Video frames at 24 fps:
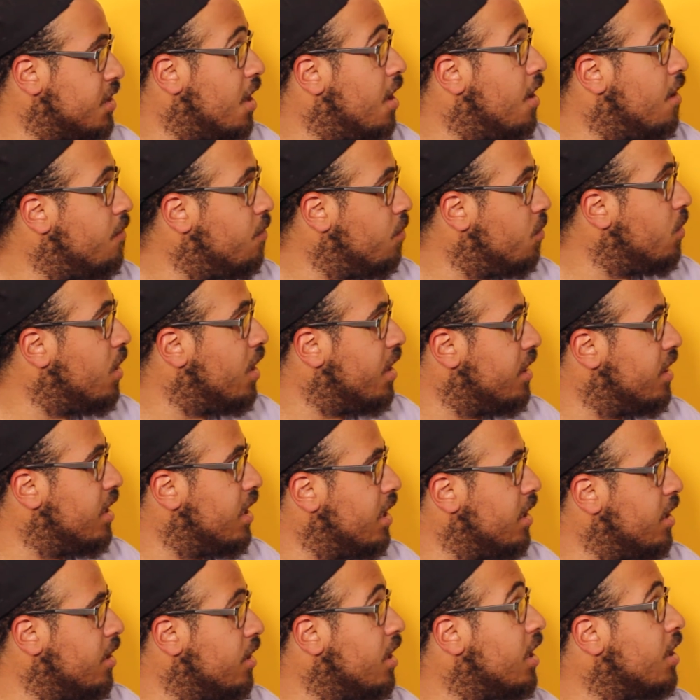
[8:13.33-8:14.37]
of what
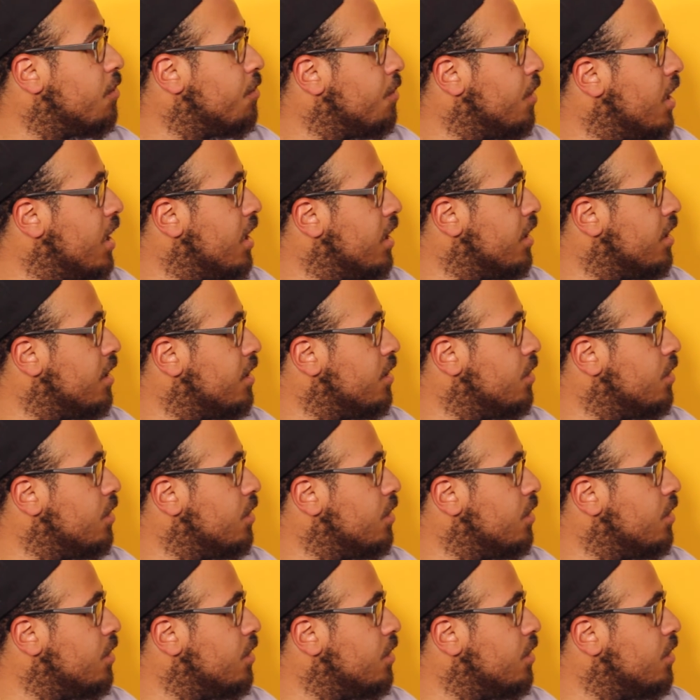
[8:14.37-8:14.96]
they created.